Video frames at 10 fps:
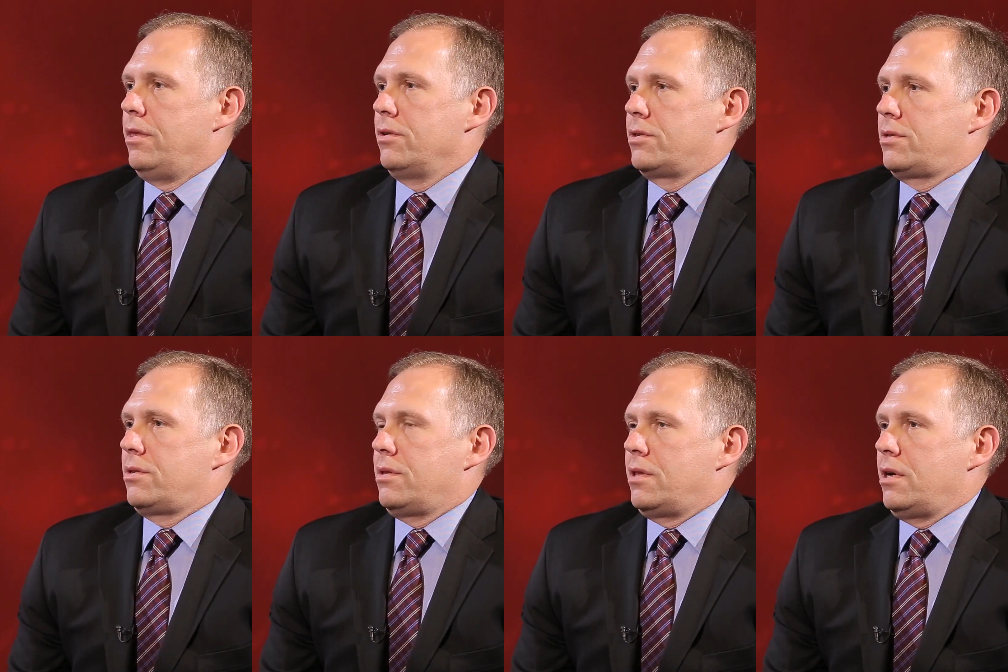
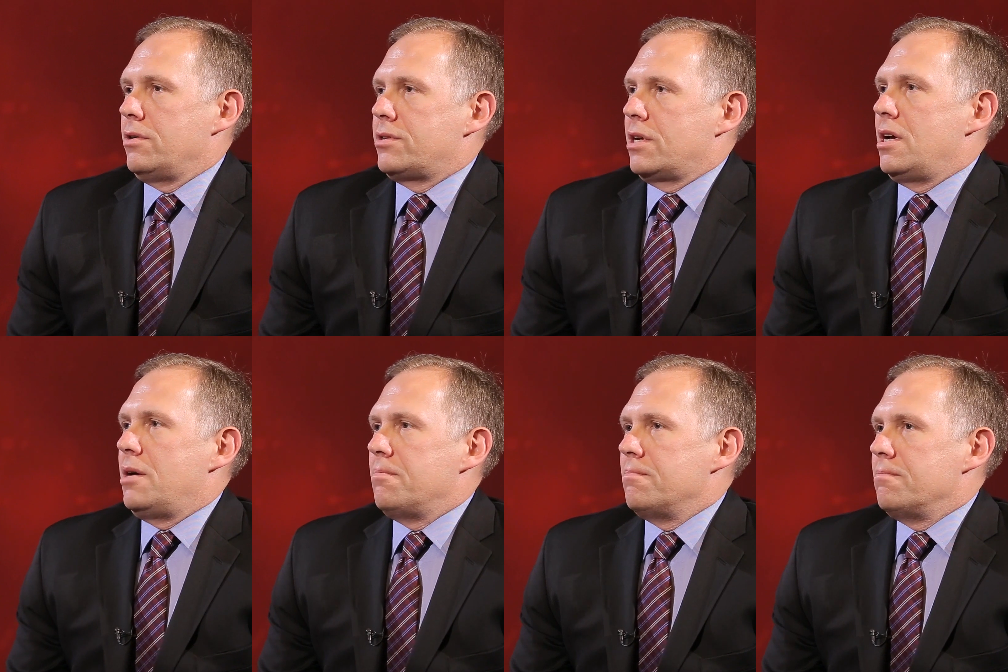There's
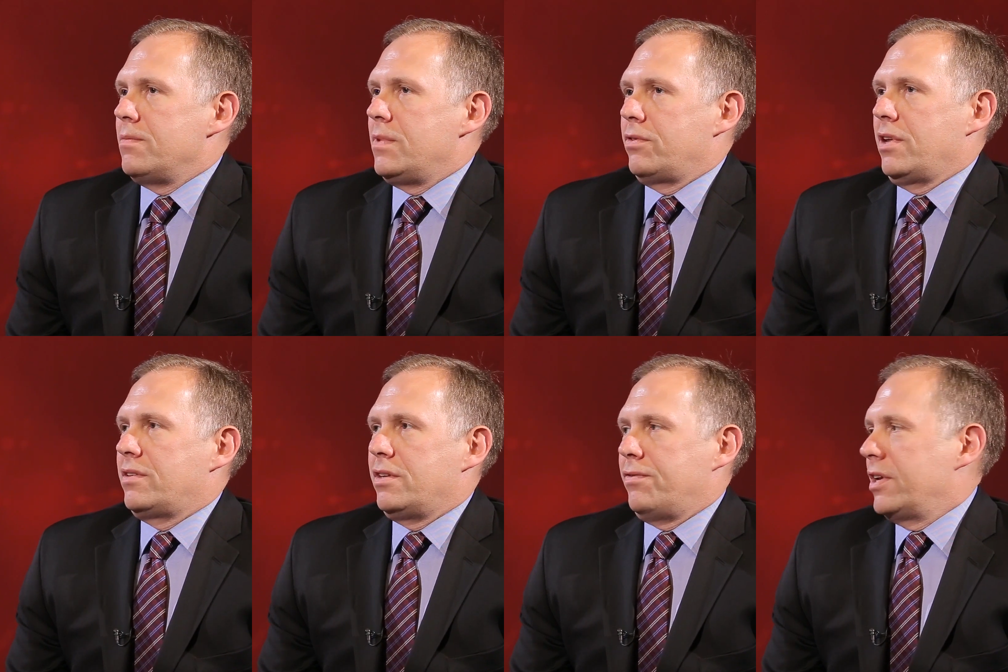
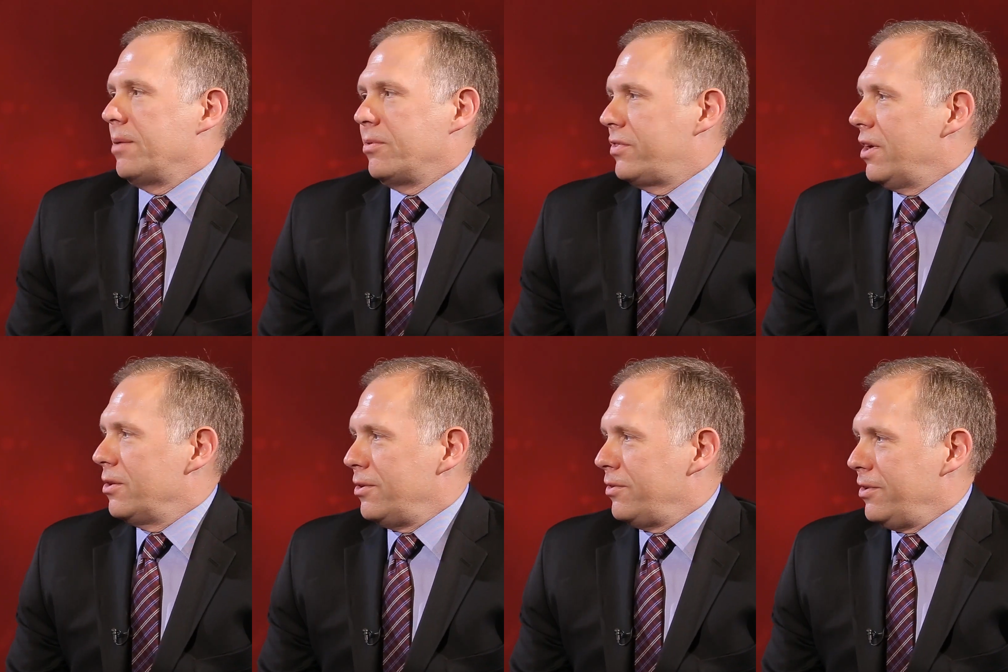lots of different types of
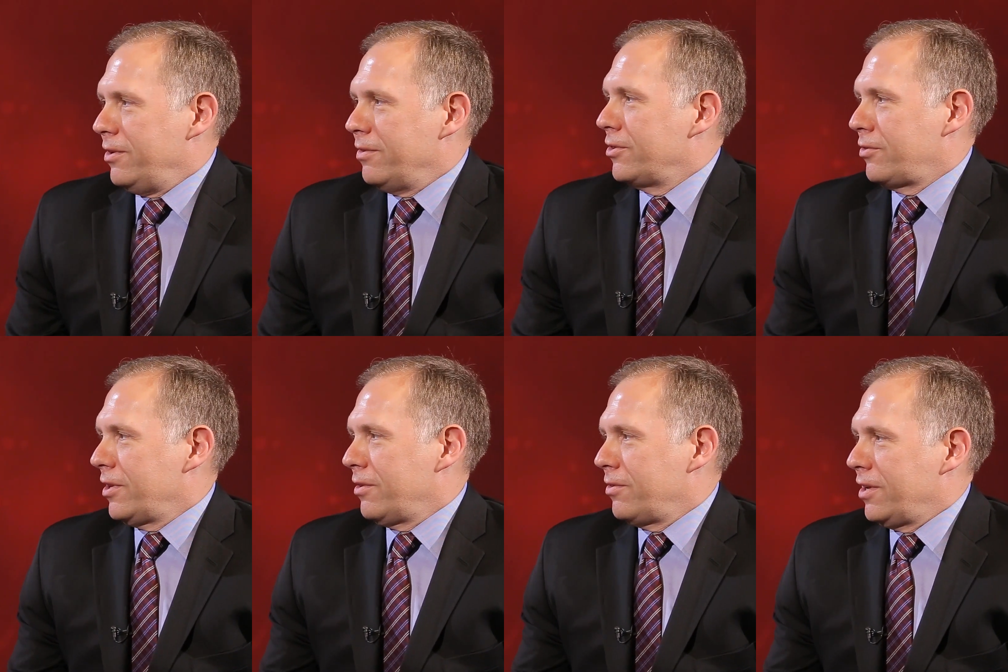sellers, and just
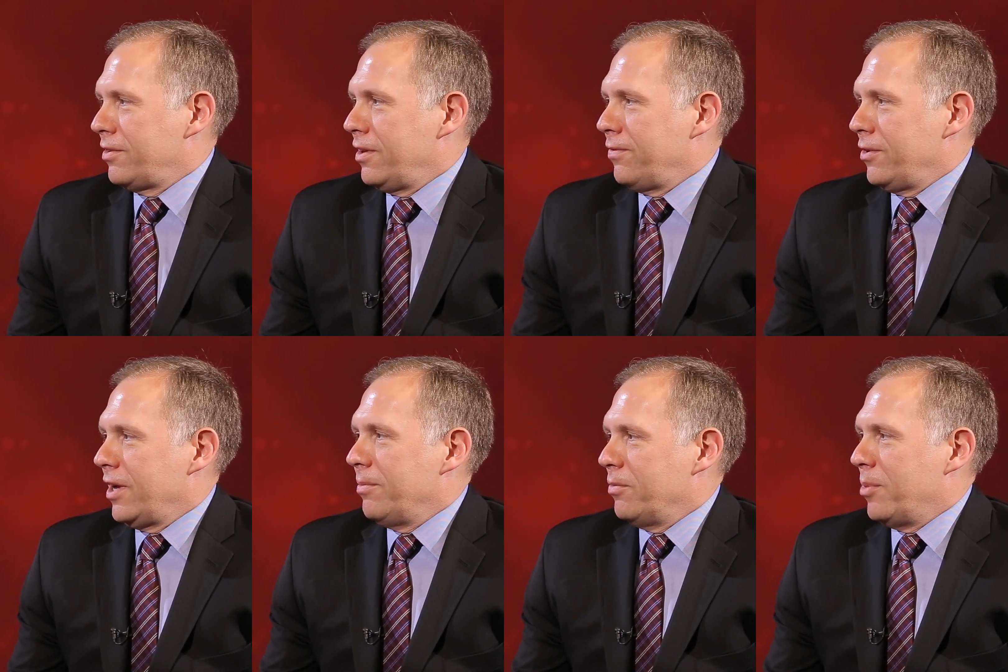like there's lots of different
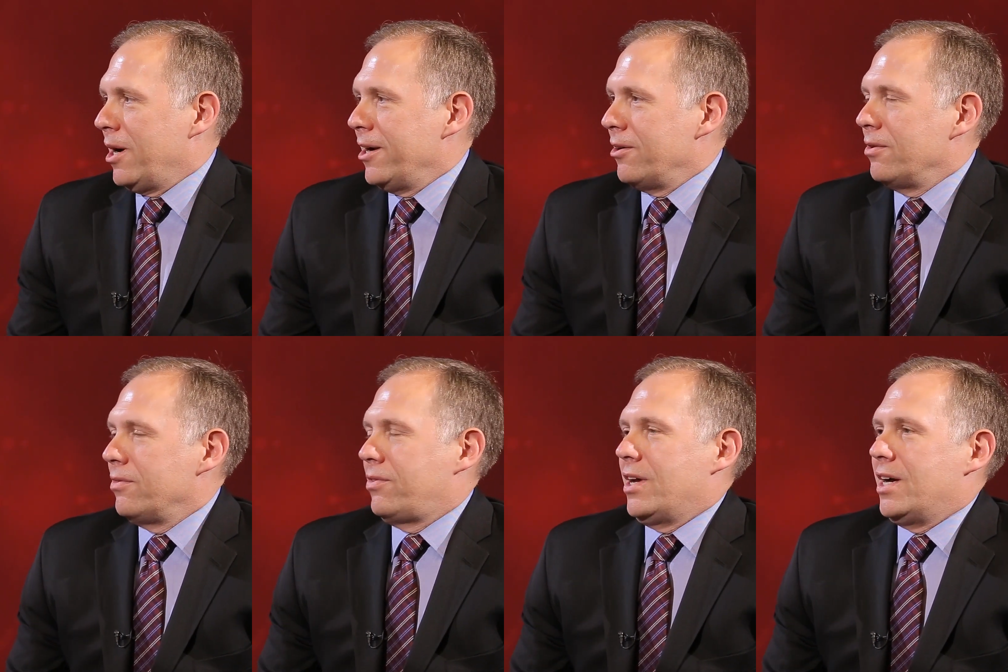types of
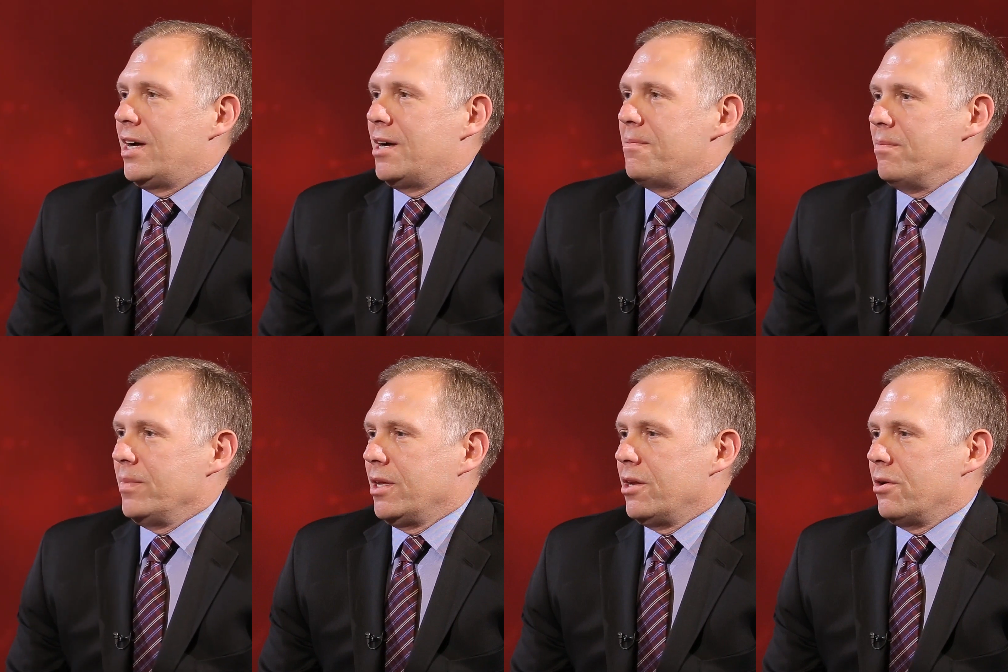buyers.
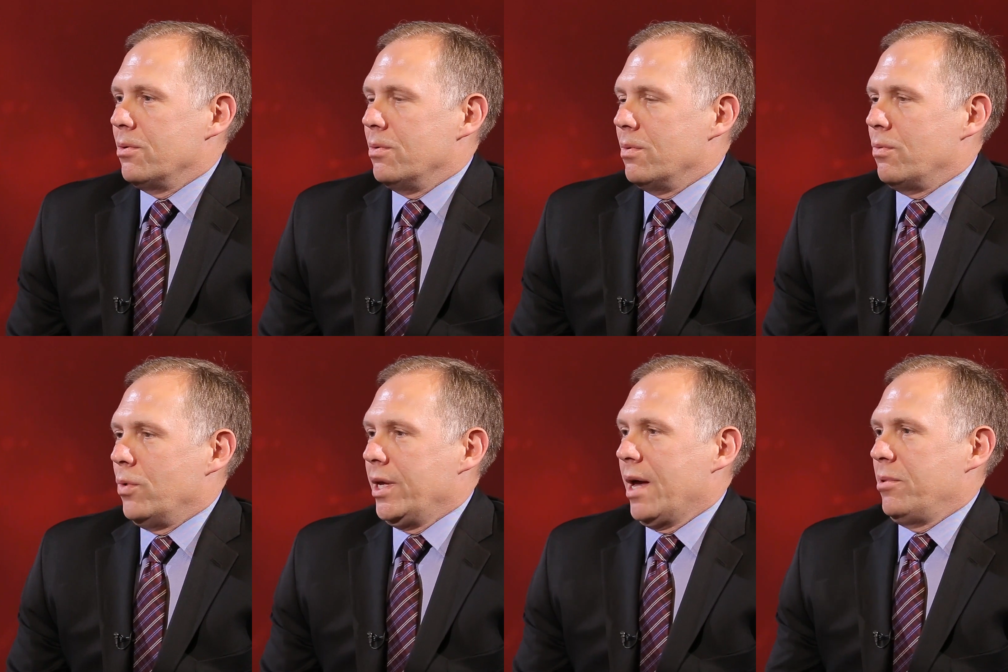
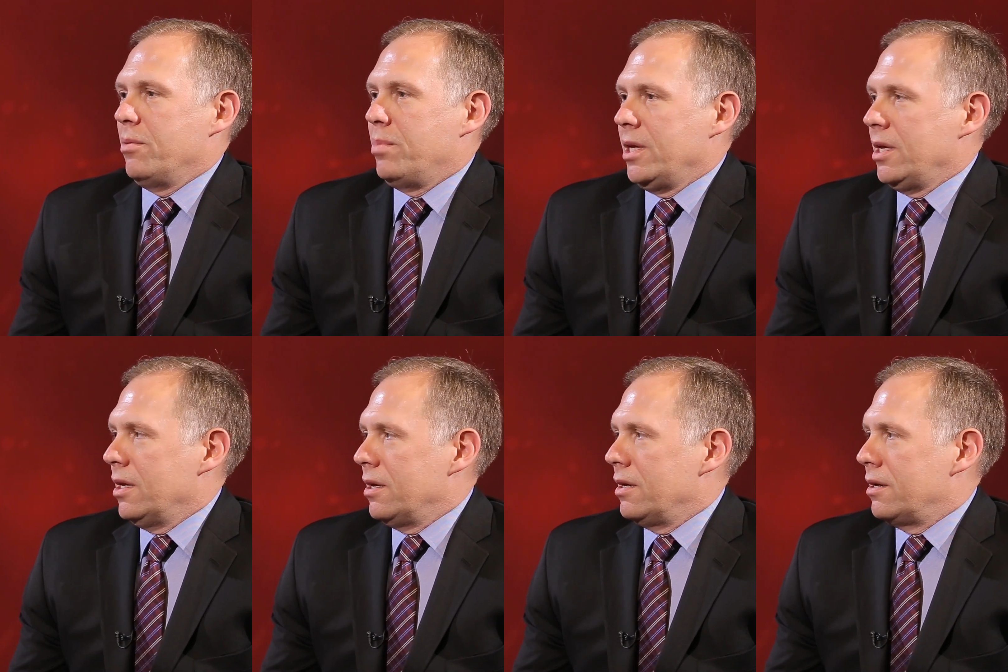We happen to
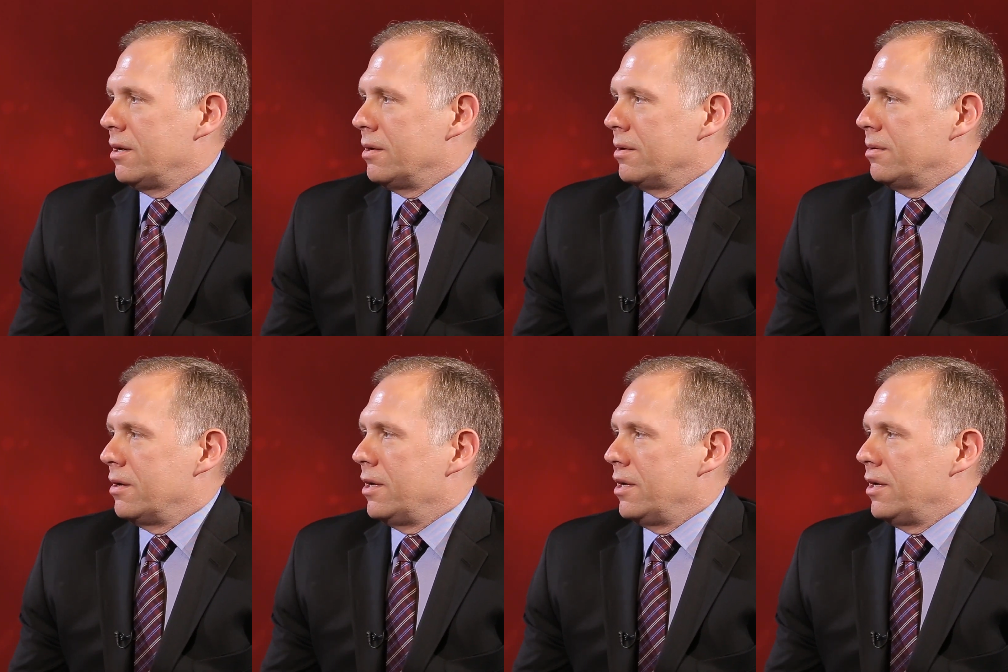be a